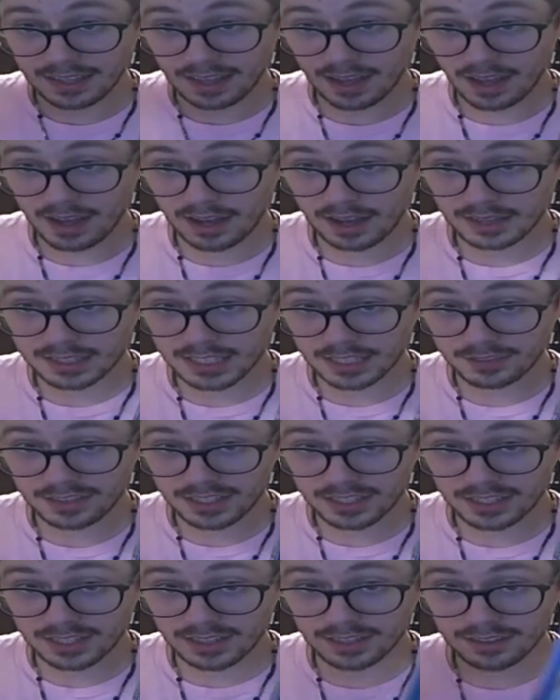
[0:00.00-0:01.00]

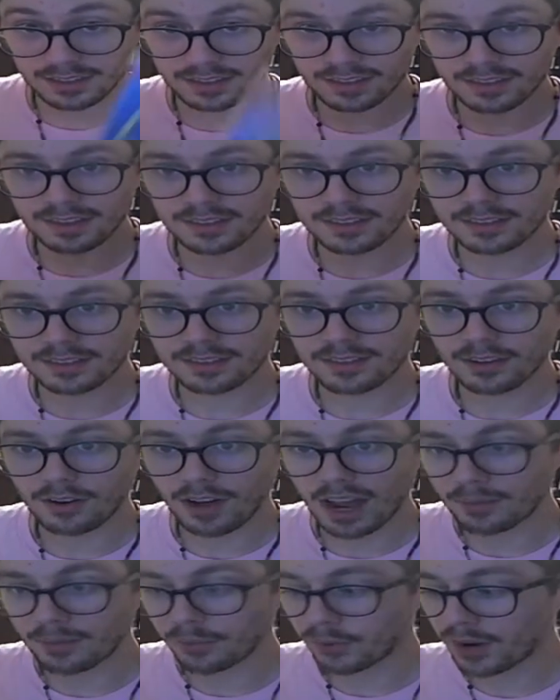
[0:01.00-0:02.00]
DVDs, so
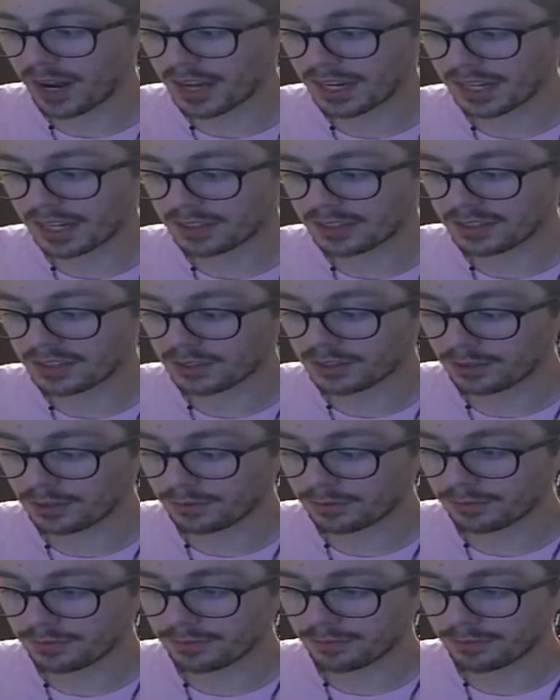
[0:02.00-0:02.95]
I'm waiting to